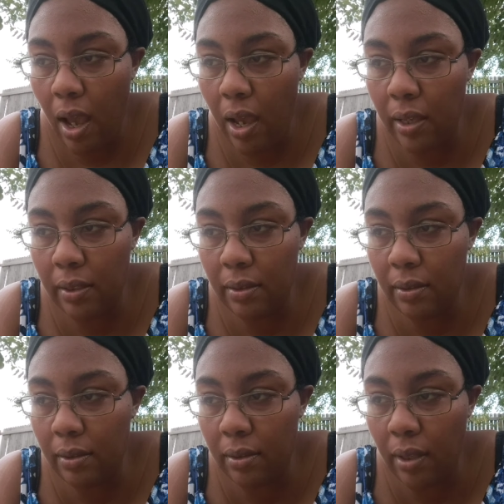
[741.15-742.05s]

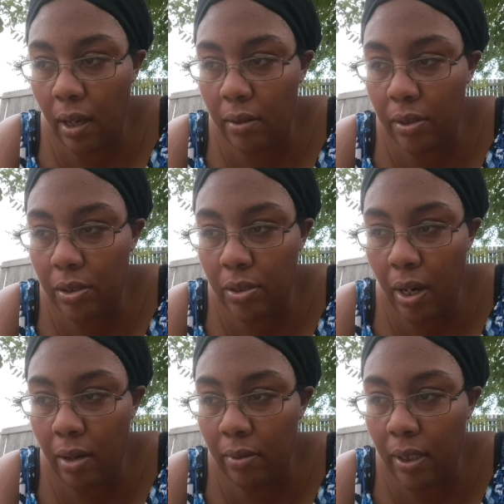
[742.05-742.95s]
I I was
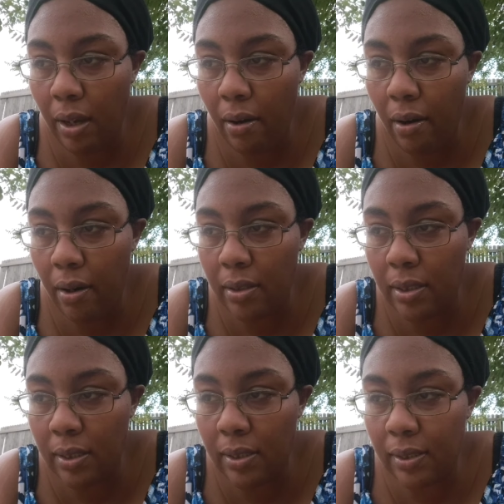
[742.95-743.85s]
trying really hard
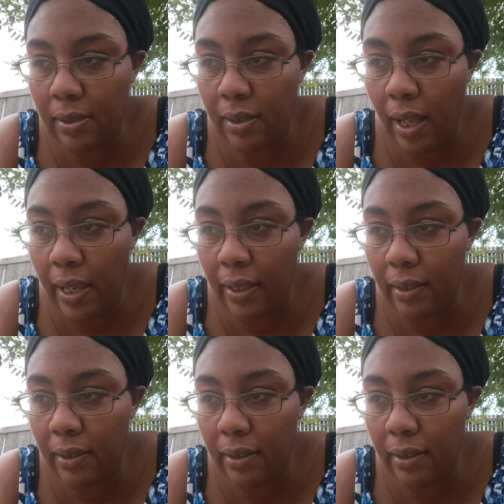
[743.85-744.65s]
to just like